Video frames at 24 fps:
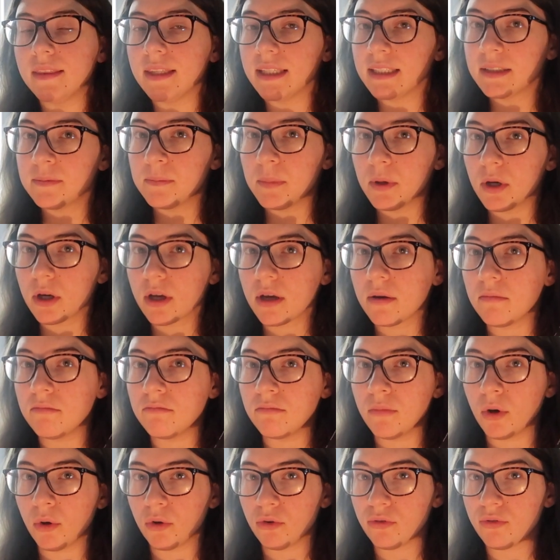This book
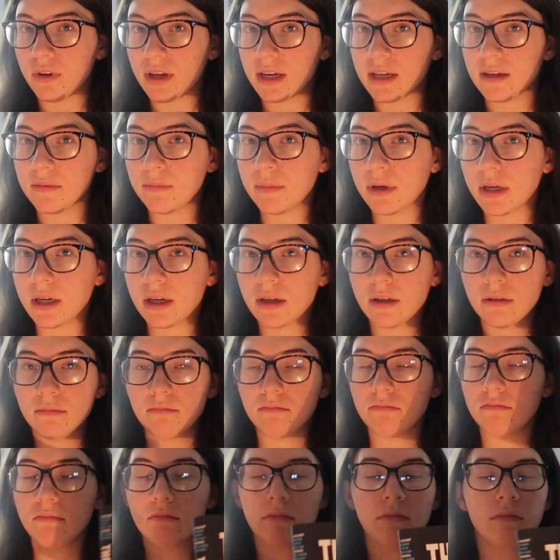motivated me
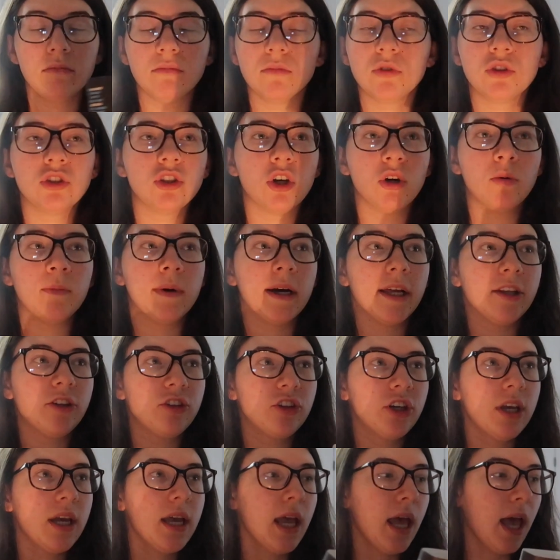so
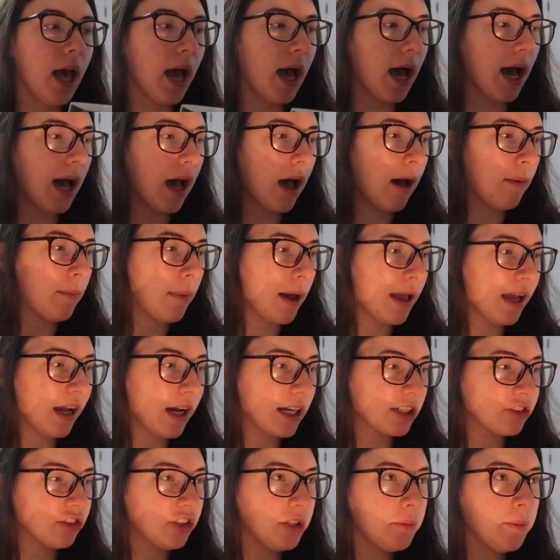much. I
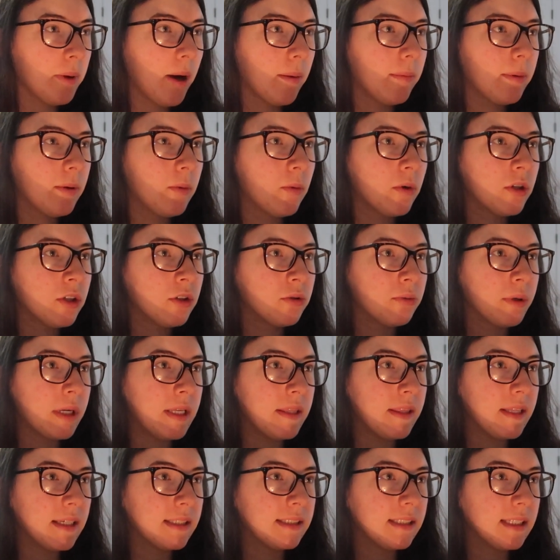actually probably want to
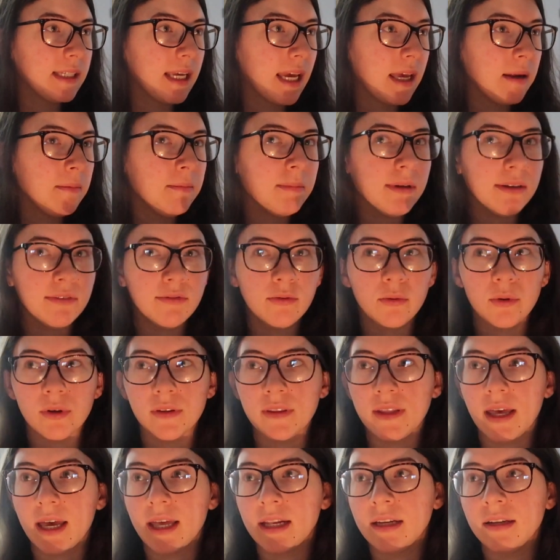read this again before
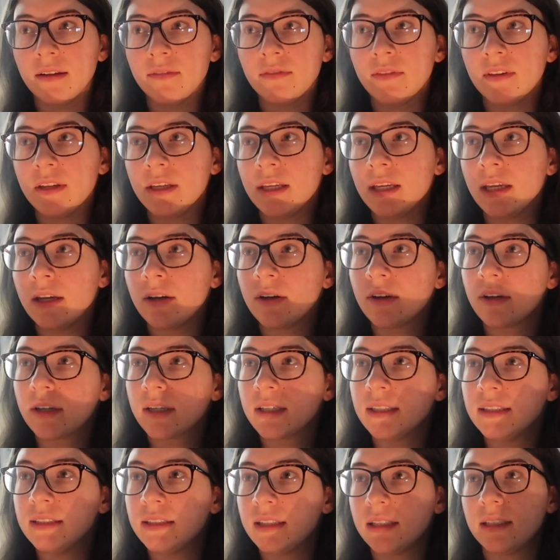the end of the year,
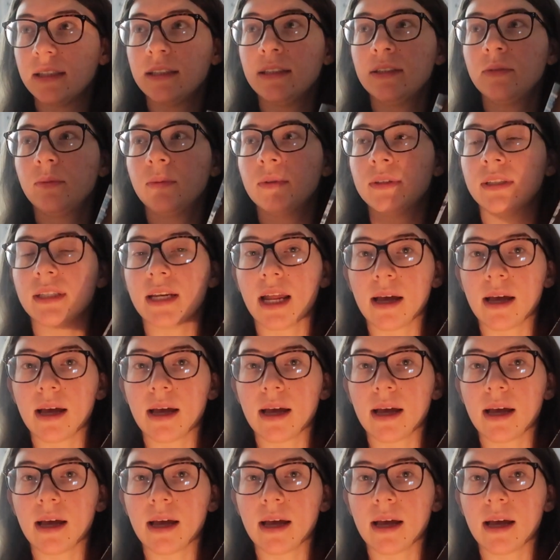because this was an